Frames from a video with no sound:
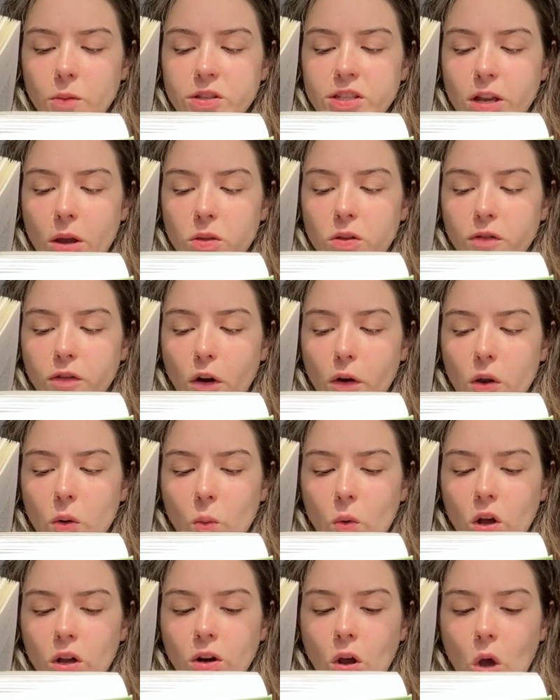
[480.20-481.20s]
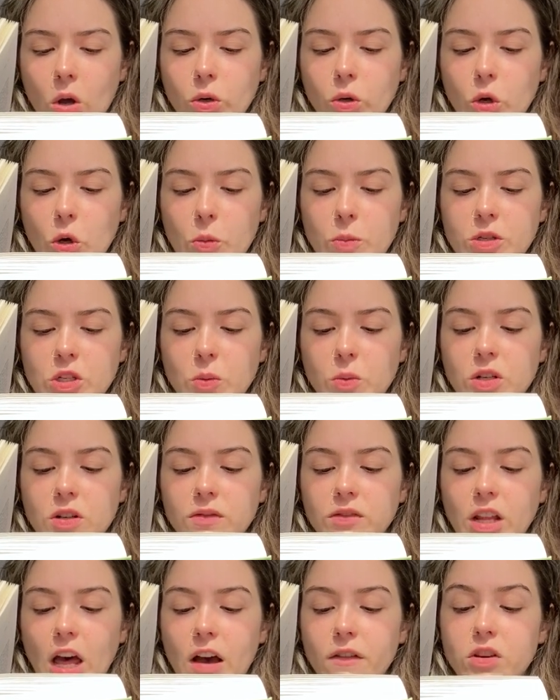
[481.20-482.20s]
was now the very one on whom she would
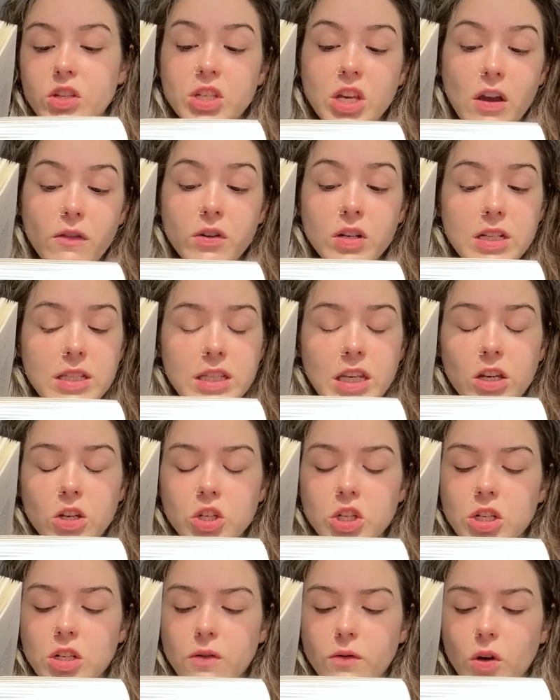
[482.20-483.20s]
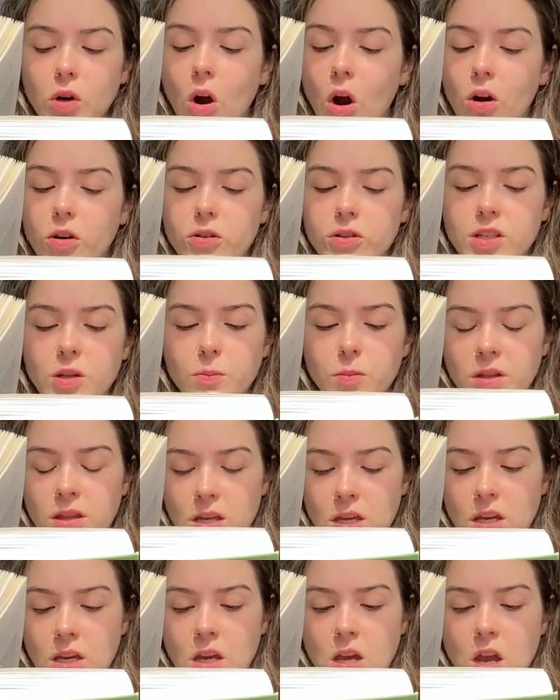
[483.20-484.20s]
have lavished every distinction of regard or
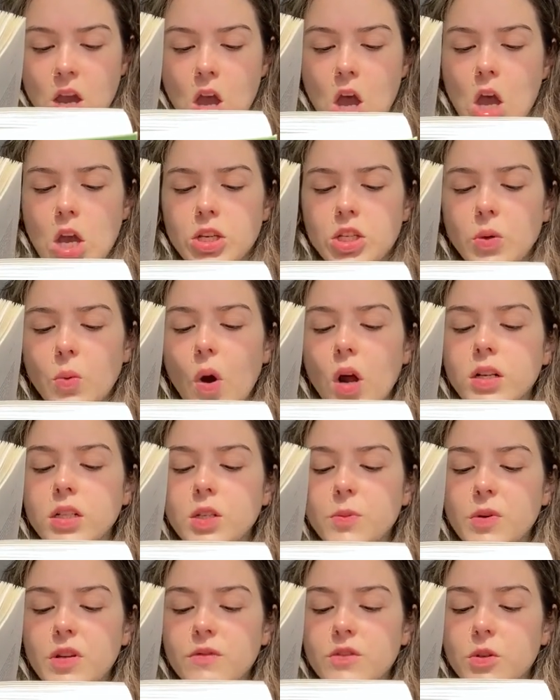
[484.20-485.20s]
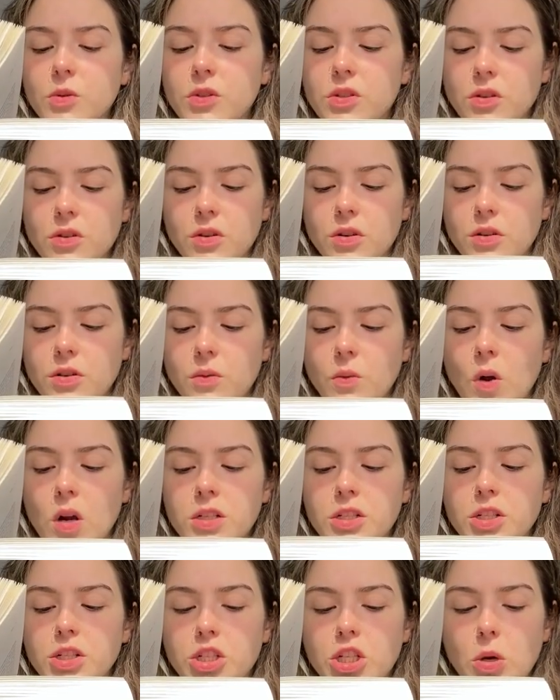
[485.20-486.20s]
sympathy. She wanted to be of use to her,
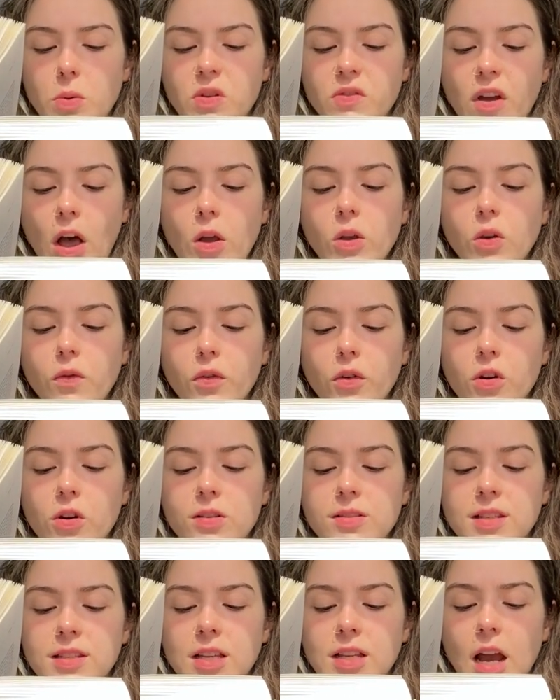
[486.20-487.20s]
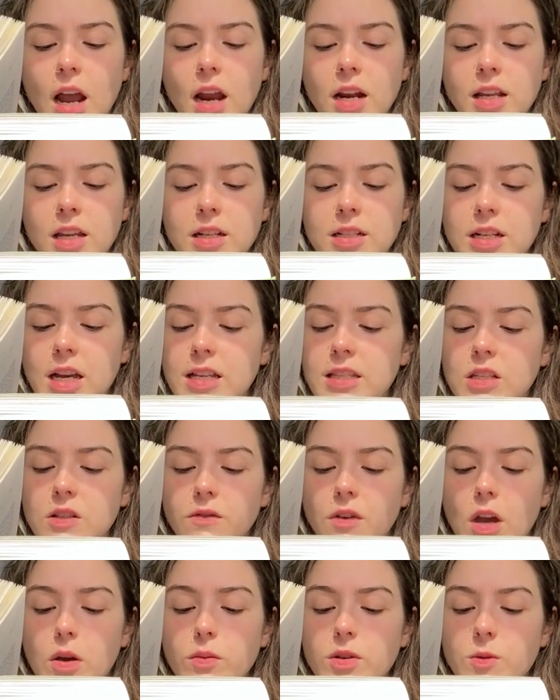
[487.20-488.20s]
wanted to show a value for her society, and
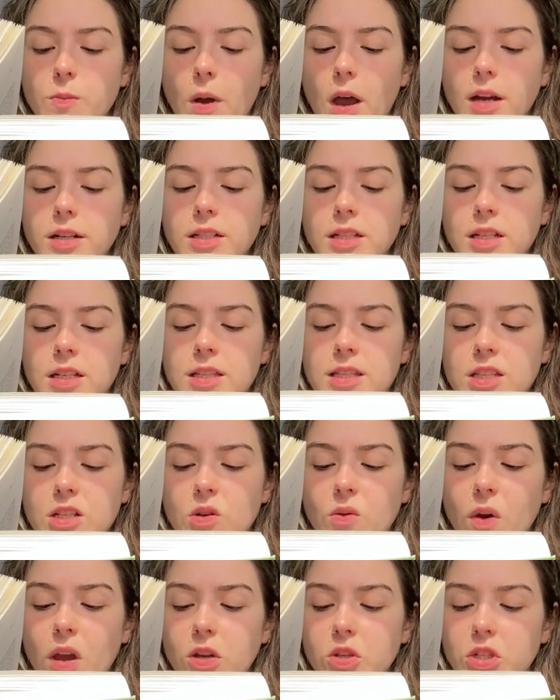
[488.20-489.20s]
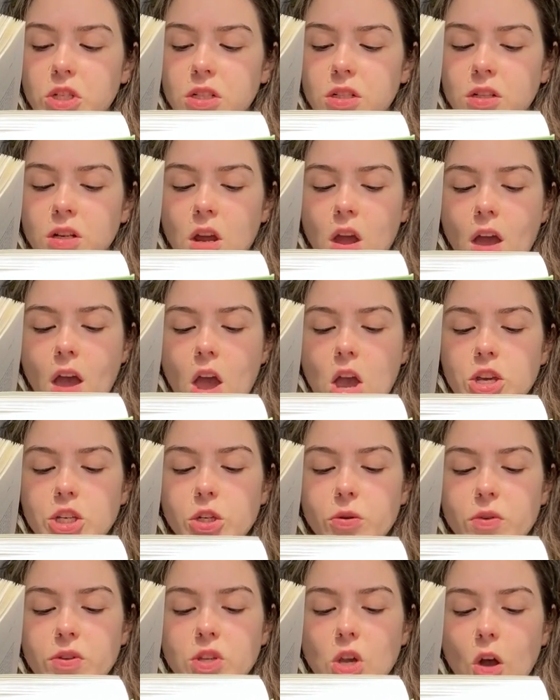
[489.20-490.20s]
testify respect and consideration. She
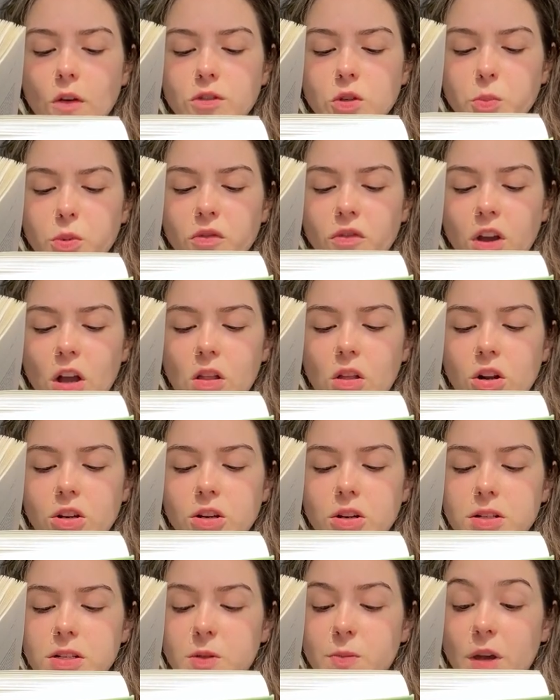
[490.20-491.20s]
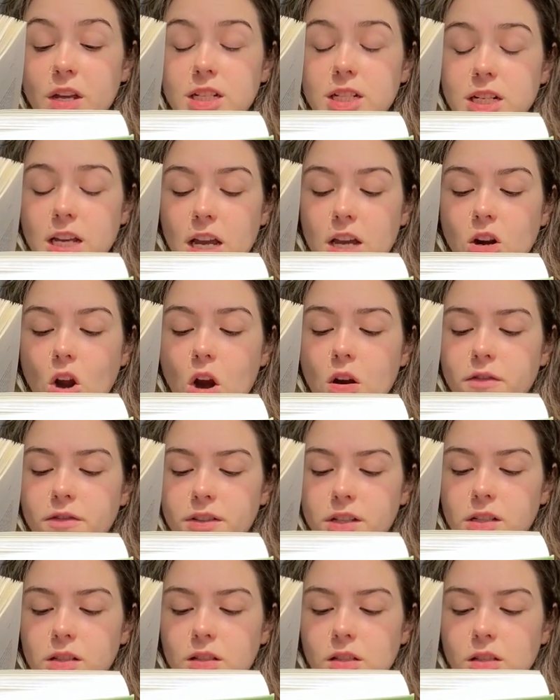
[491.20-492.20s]
resolved to prevail on her to spend a day at
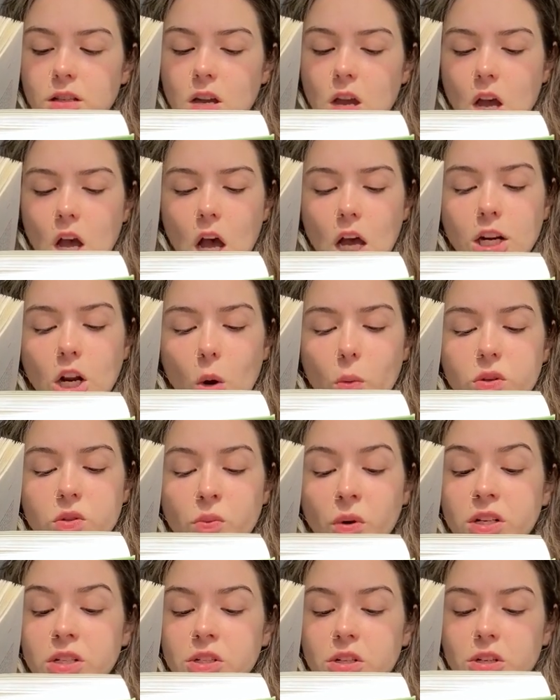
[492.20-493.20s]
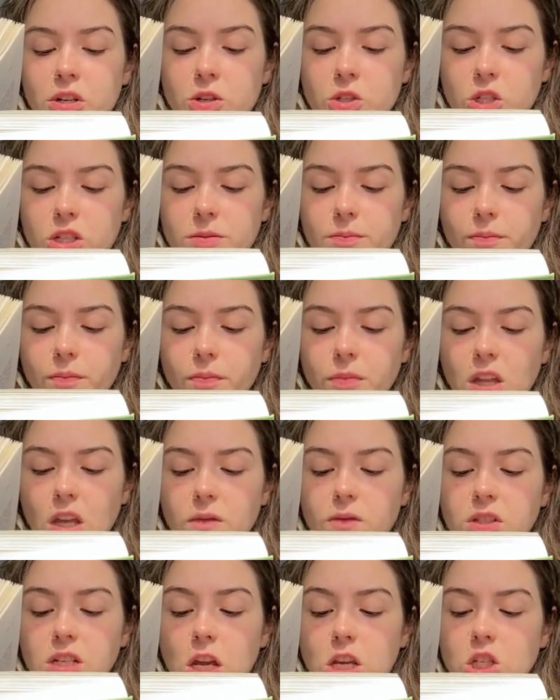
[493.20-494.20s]
Hartfield. A note was written to urge it. The
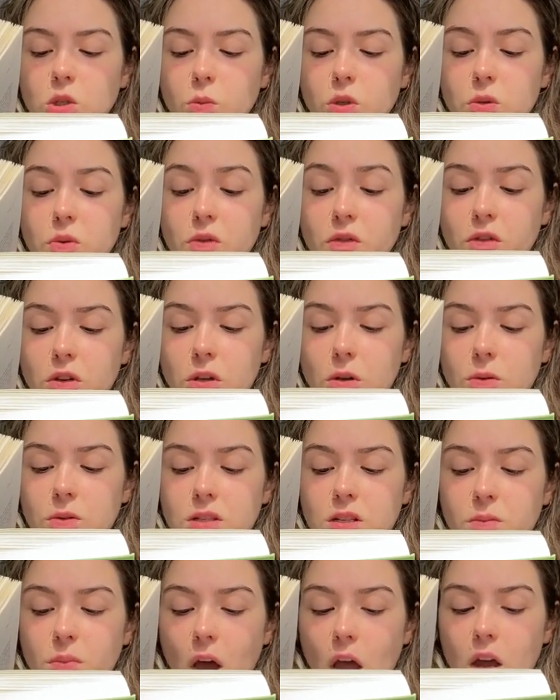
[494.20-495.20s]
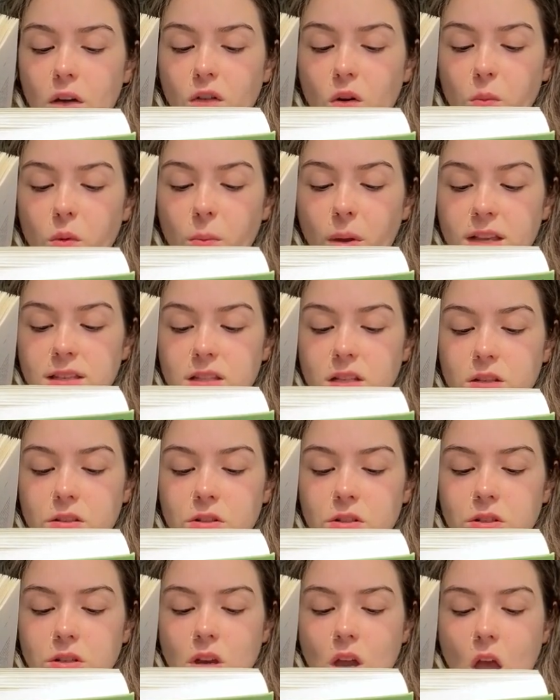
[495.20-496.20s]
invitation was refused, and by a verbal
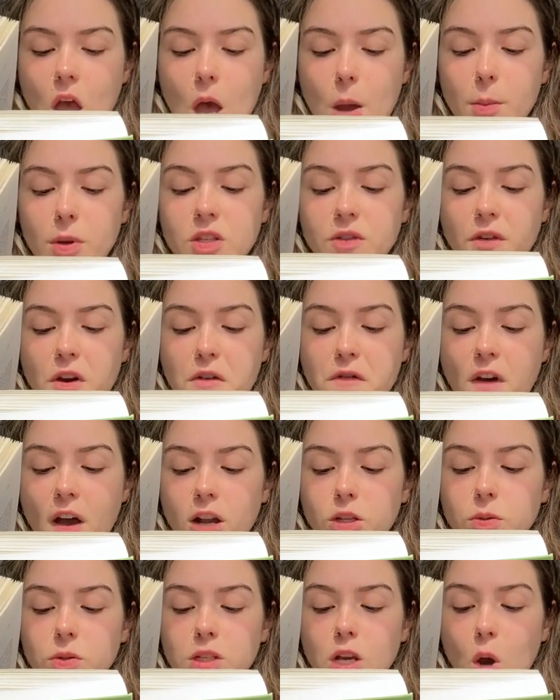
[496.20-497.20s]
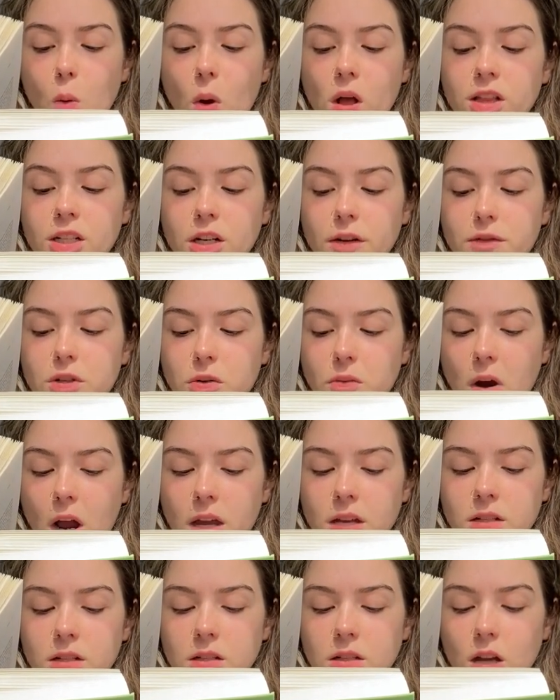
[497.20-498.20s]
message. Miss Fairfax was not well enough to
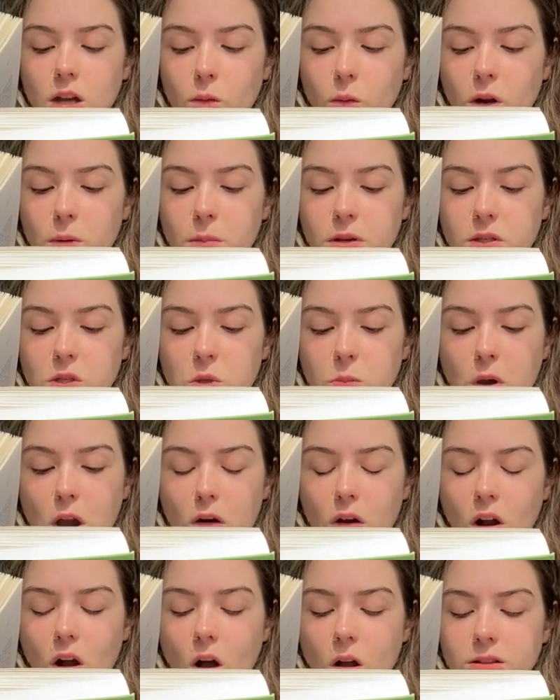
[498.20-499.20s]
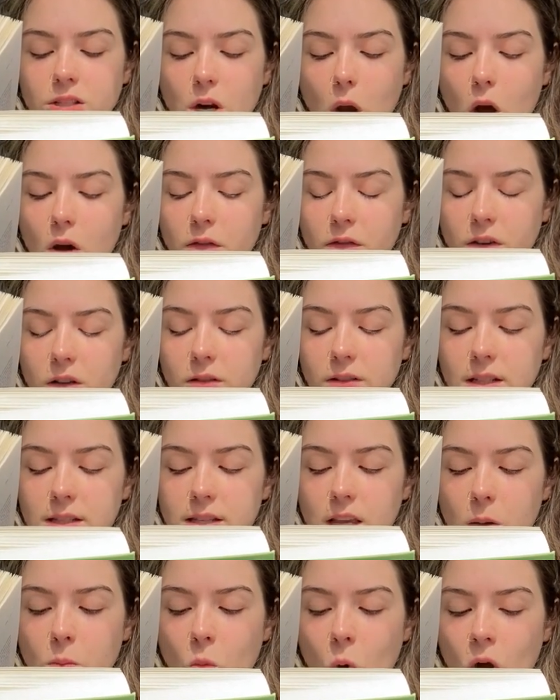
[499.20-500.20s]
write, and when Mr. Perry called at Hartfield the
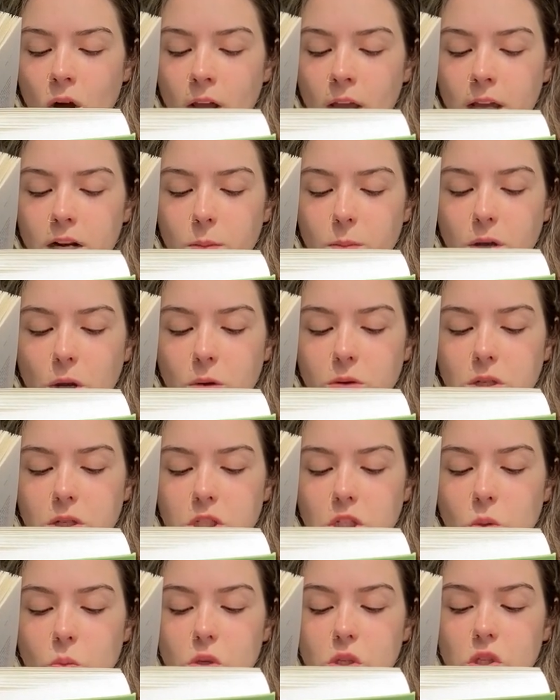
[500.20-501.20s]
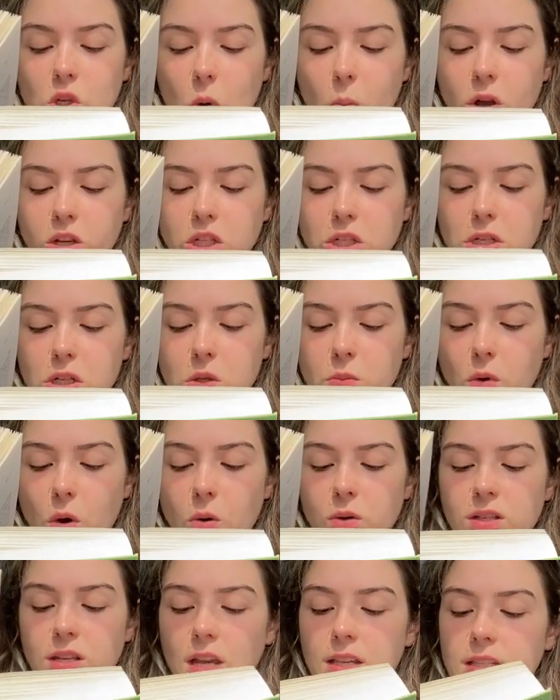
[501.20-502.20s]
same morning, it appeared that she was so much
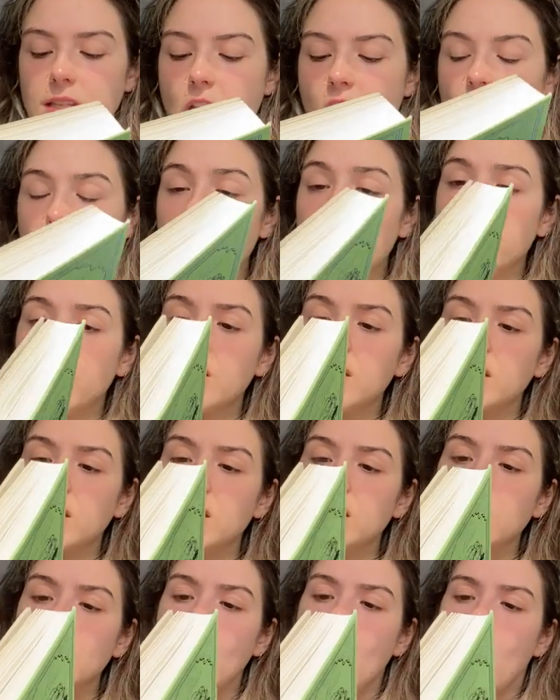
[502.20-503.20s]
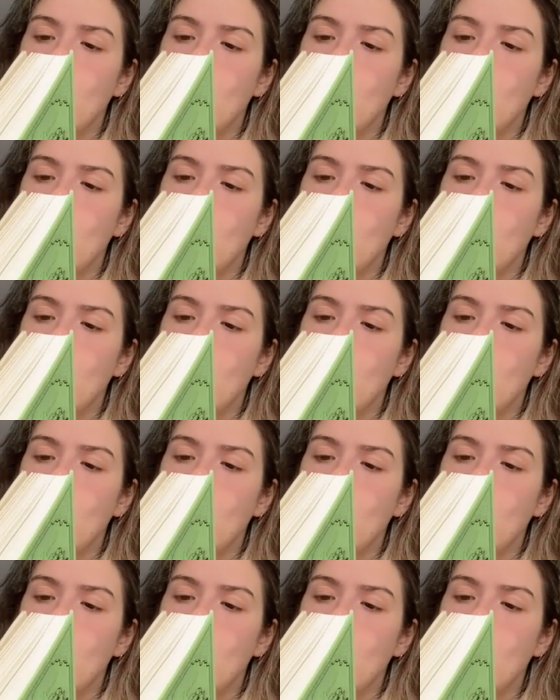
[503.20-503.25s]
indisposed as to have been visited,